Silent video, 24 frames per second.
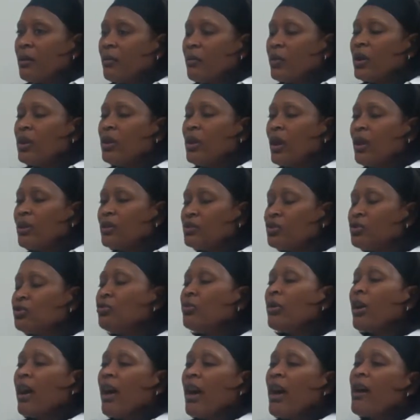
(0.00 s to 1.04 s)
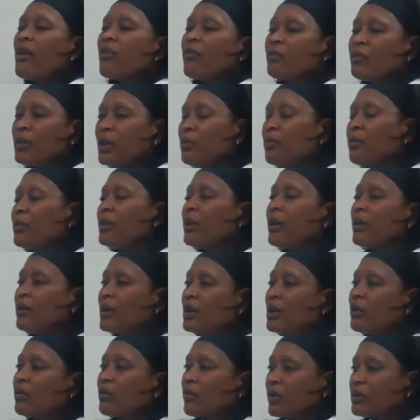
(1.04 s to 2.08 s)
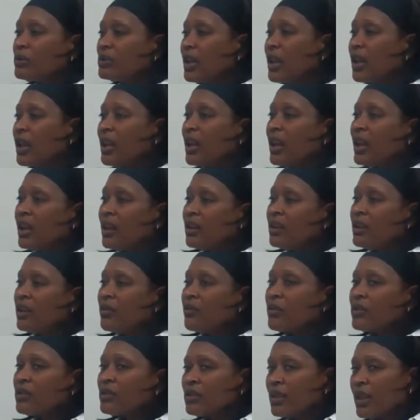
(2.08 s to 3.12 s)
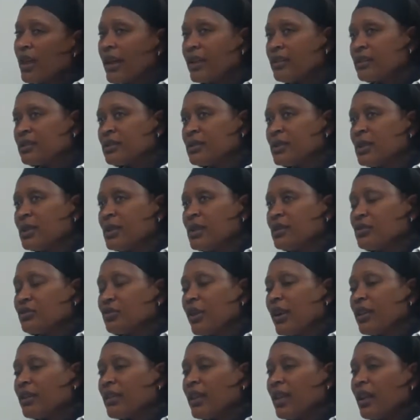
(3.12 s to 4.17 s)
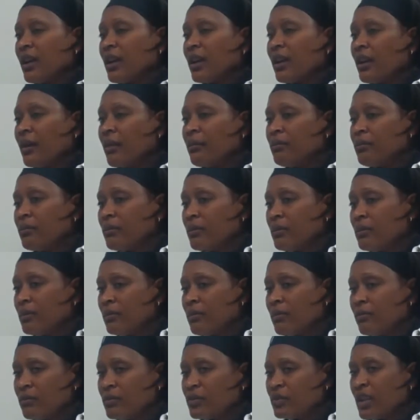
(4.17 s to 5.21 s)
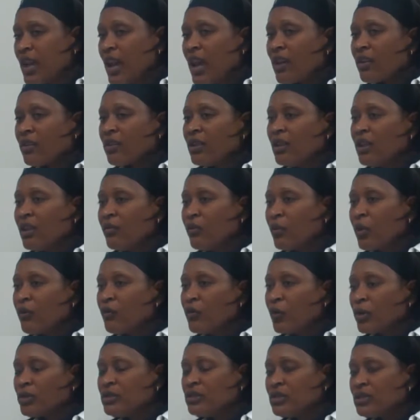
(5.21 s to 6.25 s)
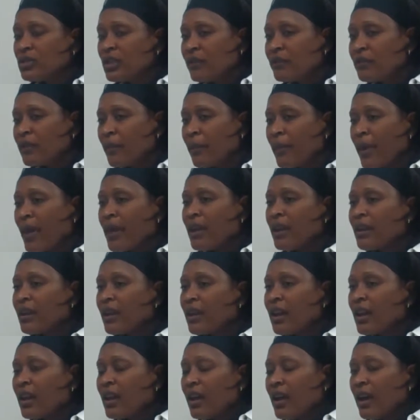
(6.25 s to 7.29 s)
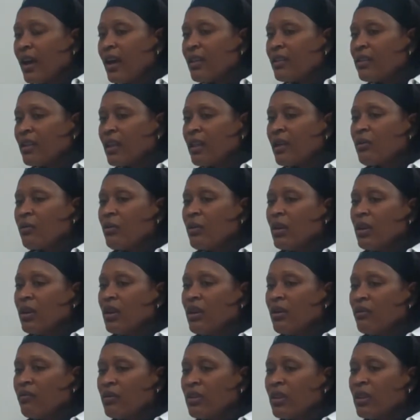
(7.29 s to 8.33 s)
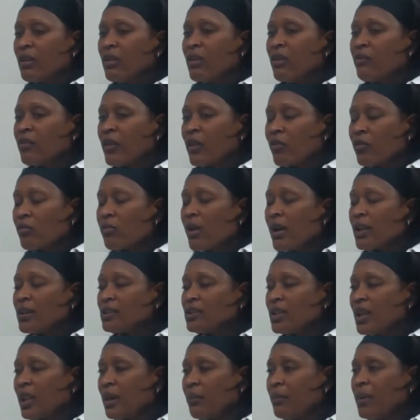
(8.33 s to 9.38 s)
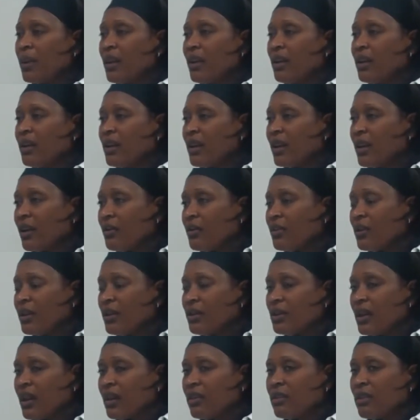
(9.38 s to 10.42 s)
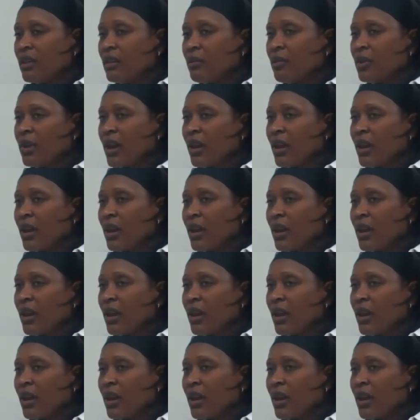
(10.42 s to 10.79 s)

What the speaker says: we do have people that we can rotate in at different slots. So I think come Saturday, if we're fortunate enough to make it, I think we, you know, if everybody's healthy, I think we